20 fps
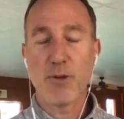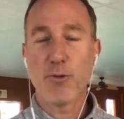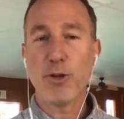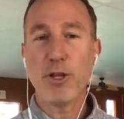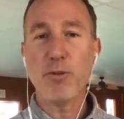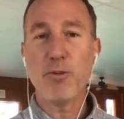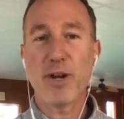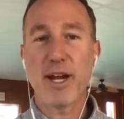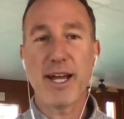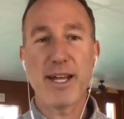
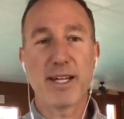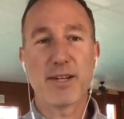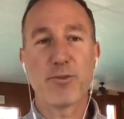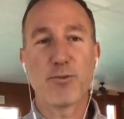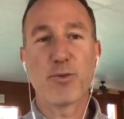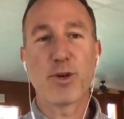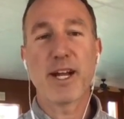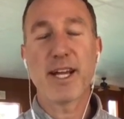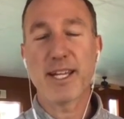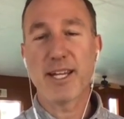Really, what I
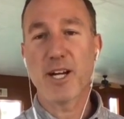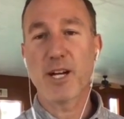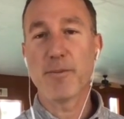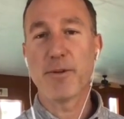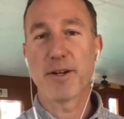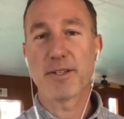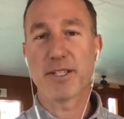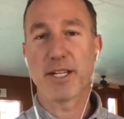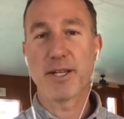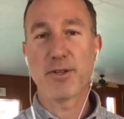what I care
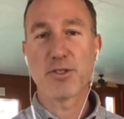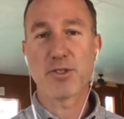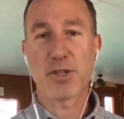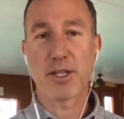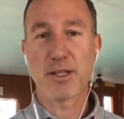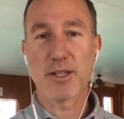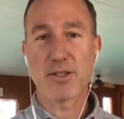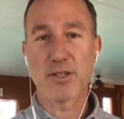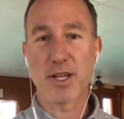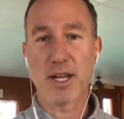about is I use
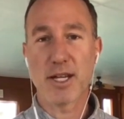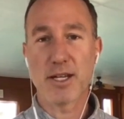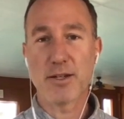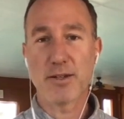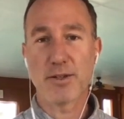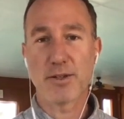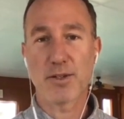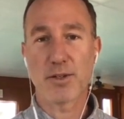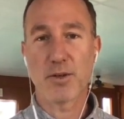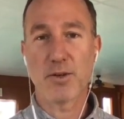Trade the
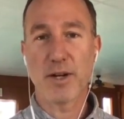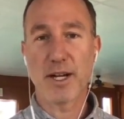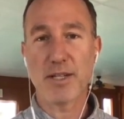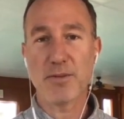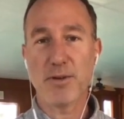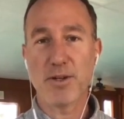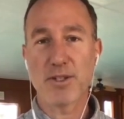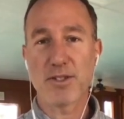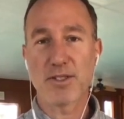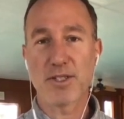Chain, so I
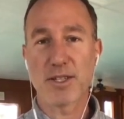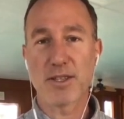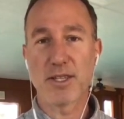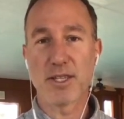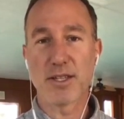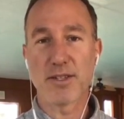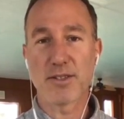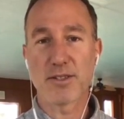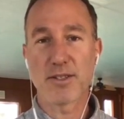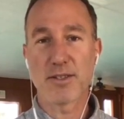just want to see
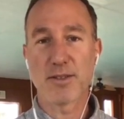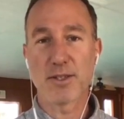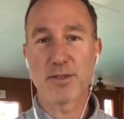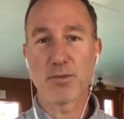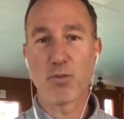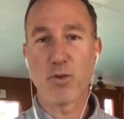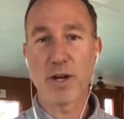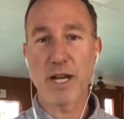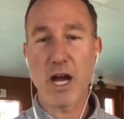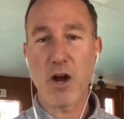this,
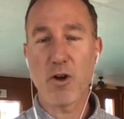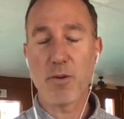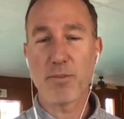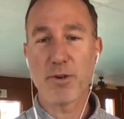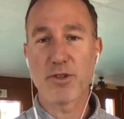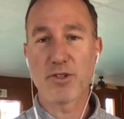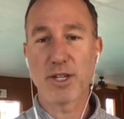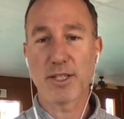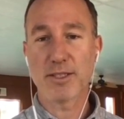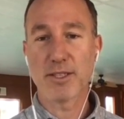this one-hour
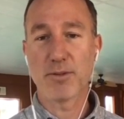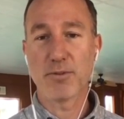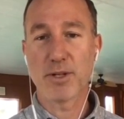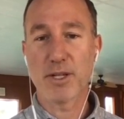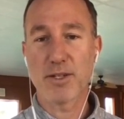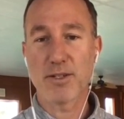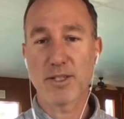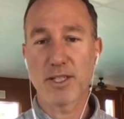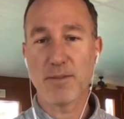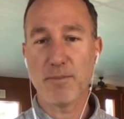projected
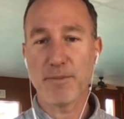range.